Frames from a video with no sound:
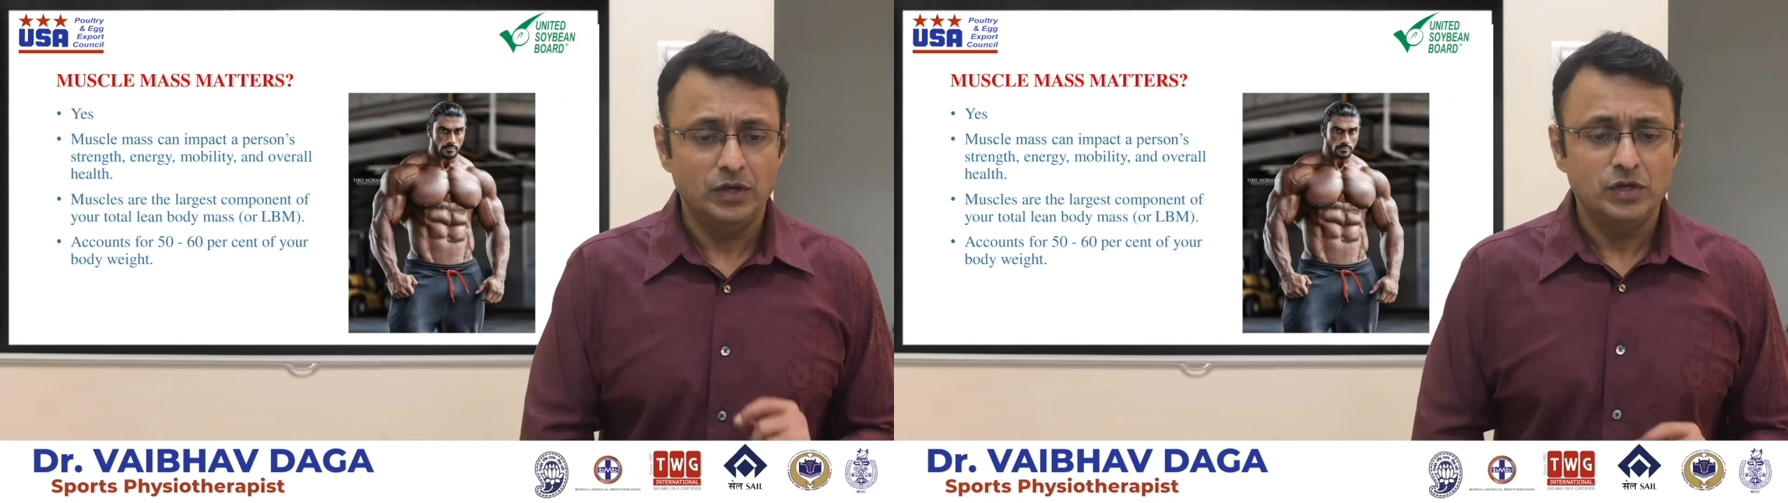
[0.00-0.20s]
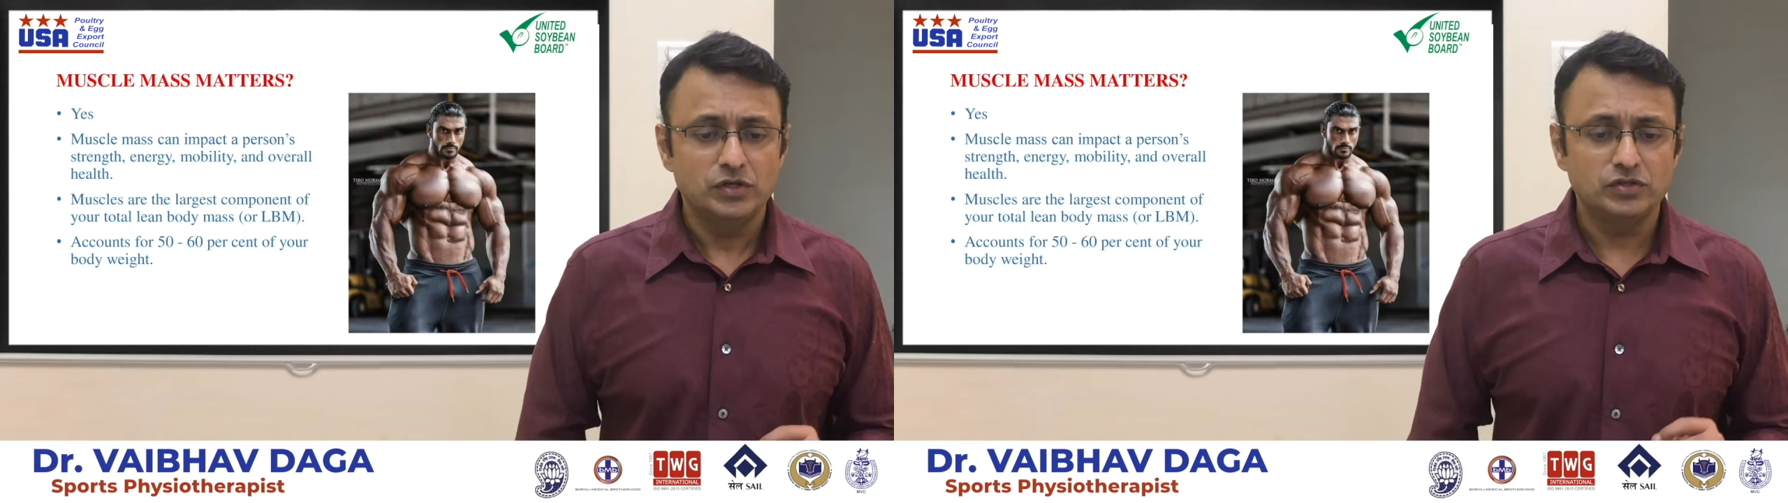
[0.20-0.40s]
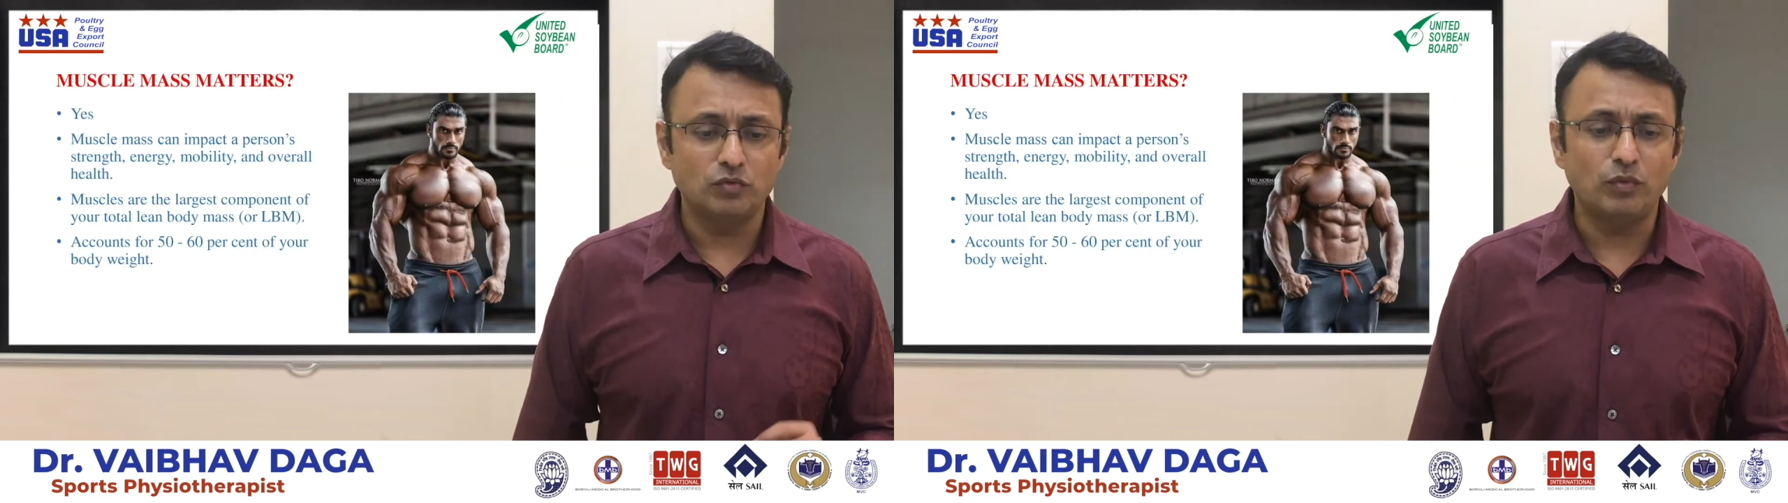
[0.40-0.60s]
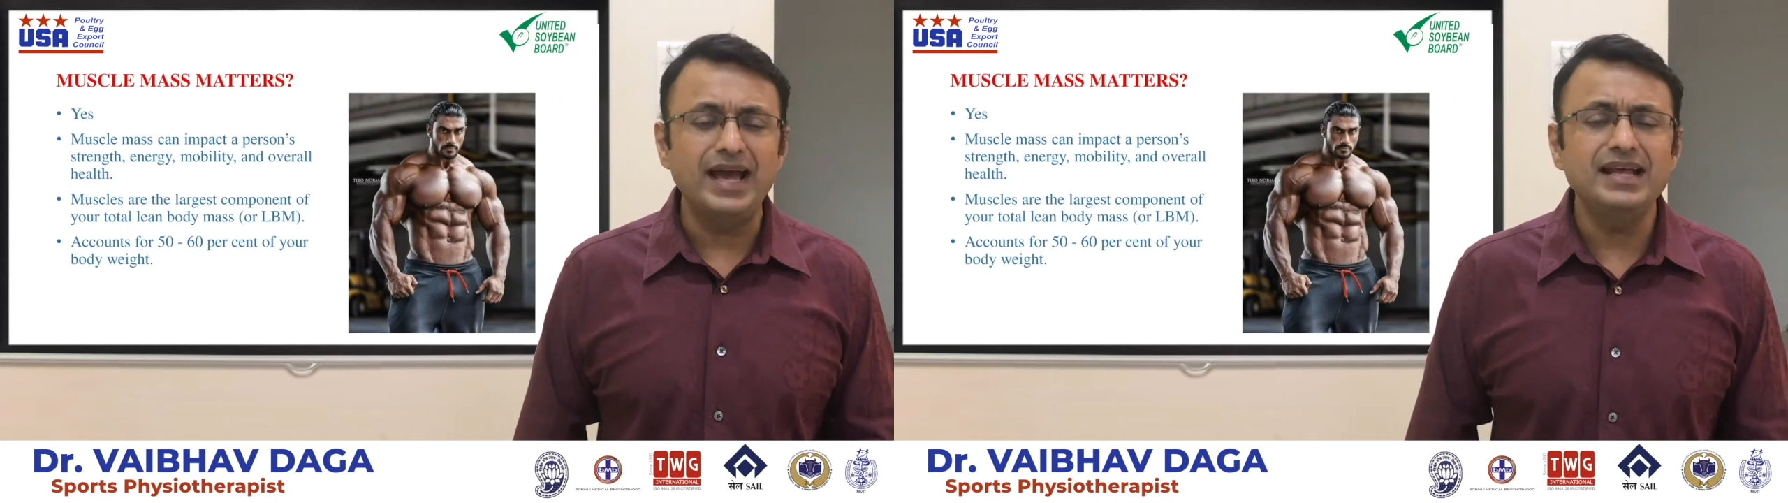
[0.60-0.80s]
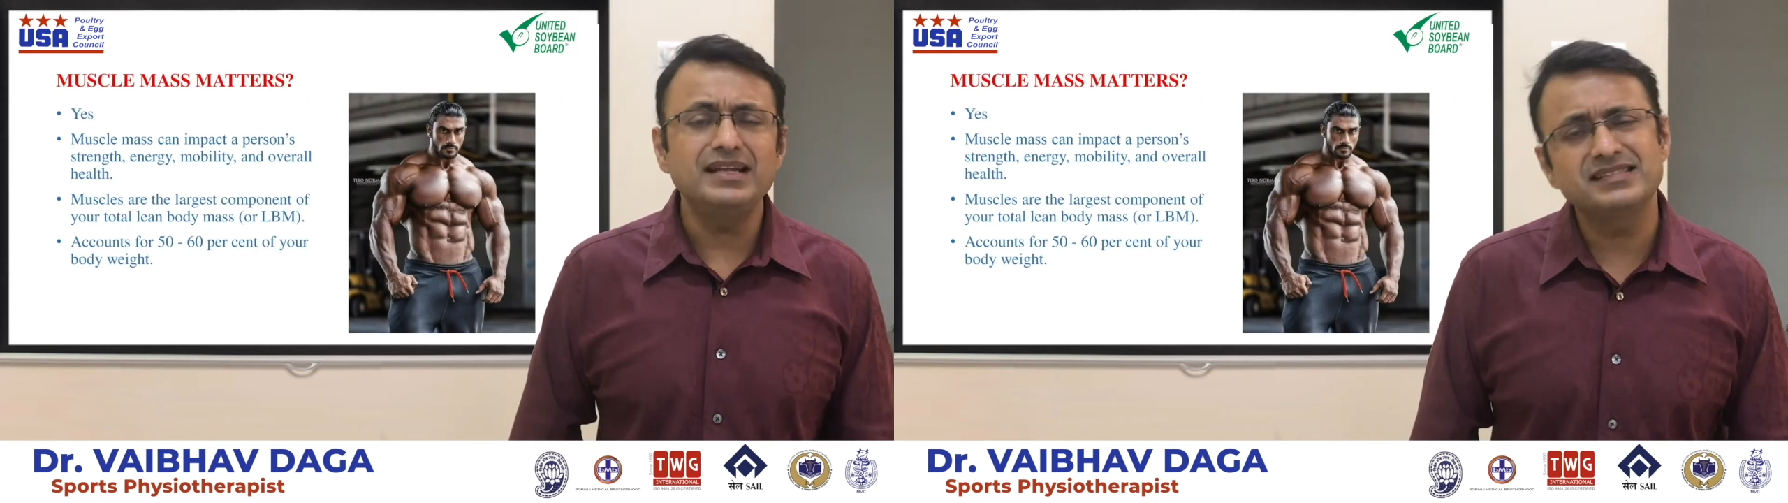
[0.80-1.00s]
So,
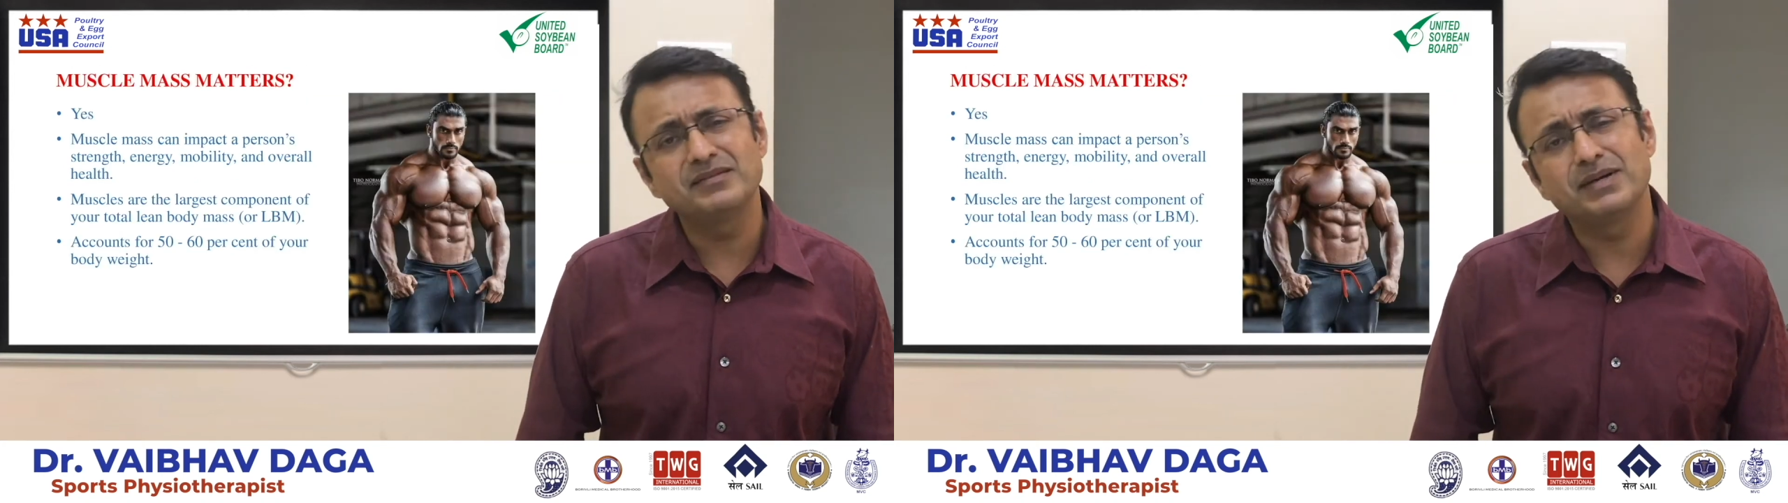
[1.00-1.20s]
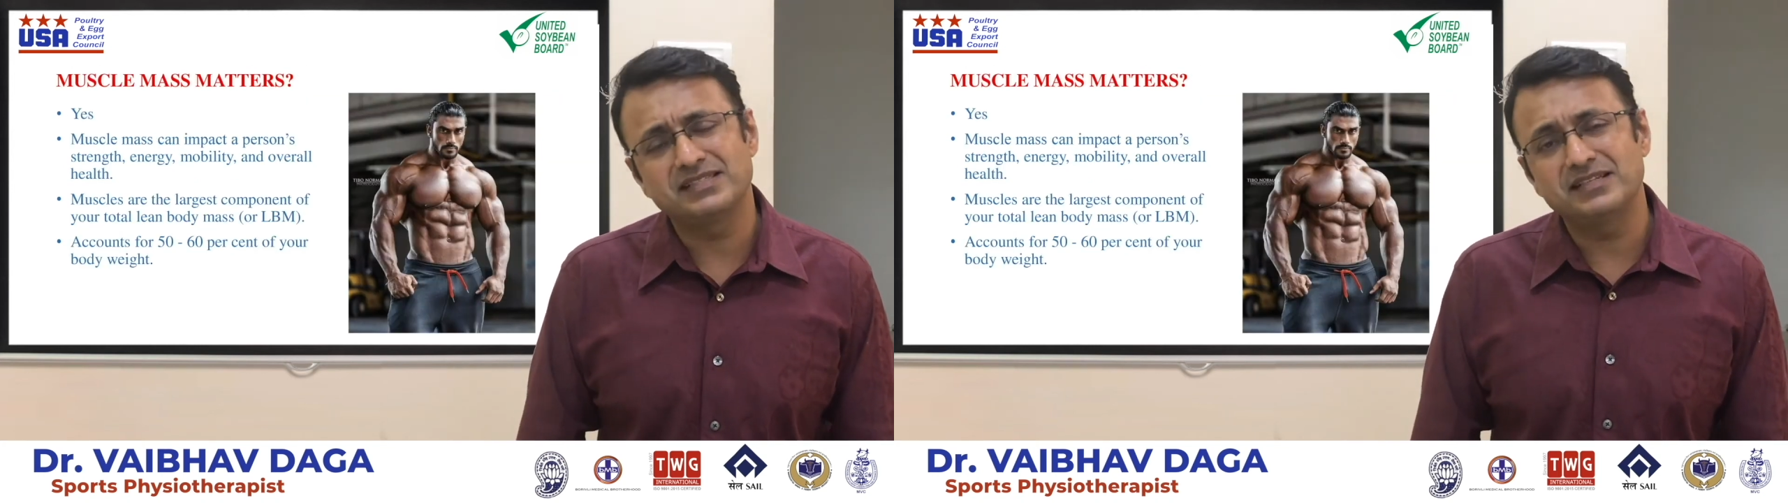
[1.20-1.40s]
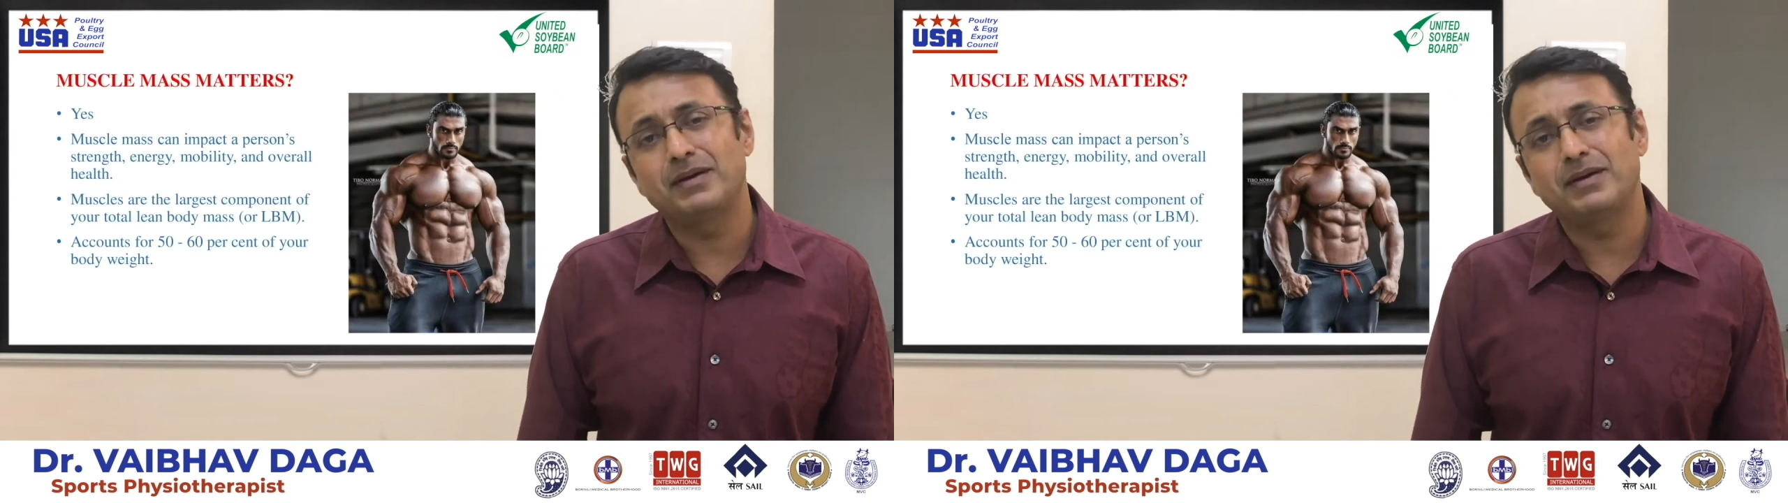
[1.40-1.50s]
why does the muscle